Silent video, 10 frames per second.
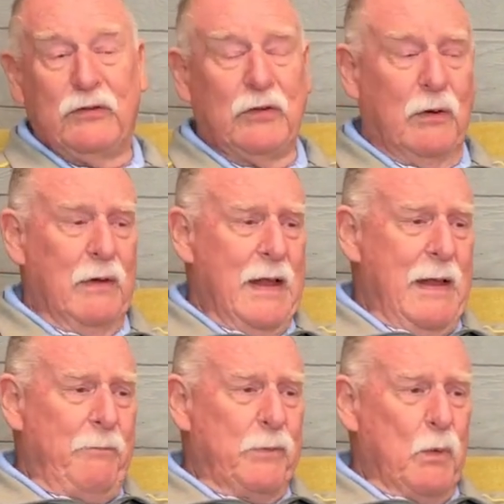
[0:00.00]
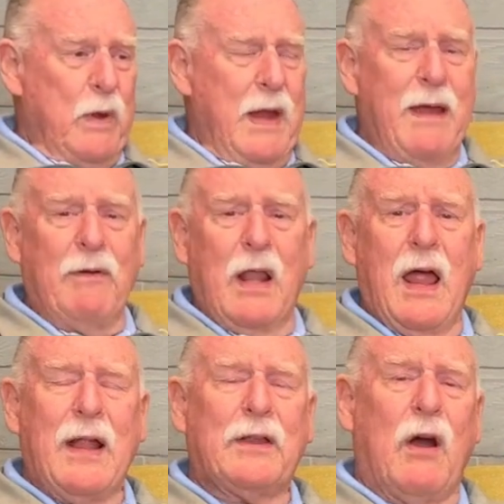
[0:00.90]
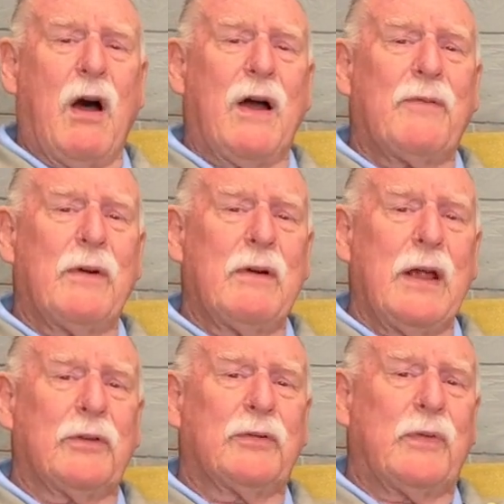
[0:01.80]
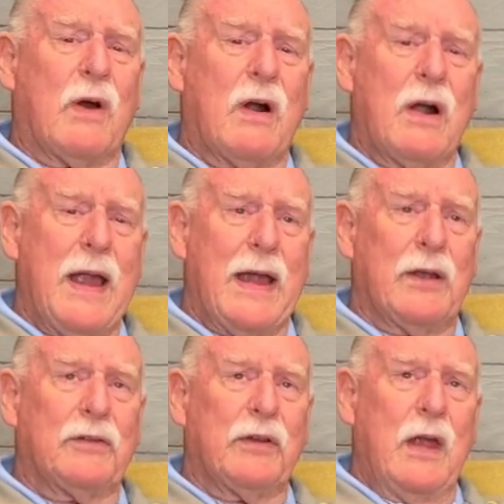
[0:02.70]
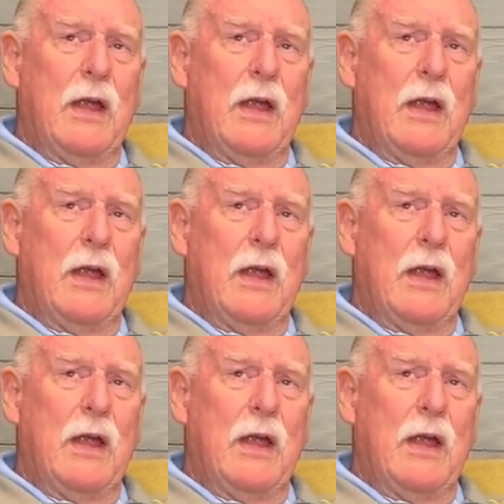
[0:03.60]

So we have a lot to offer as far as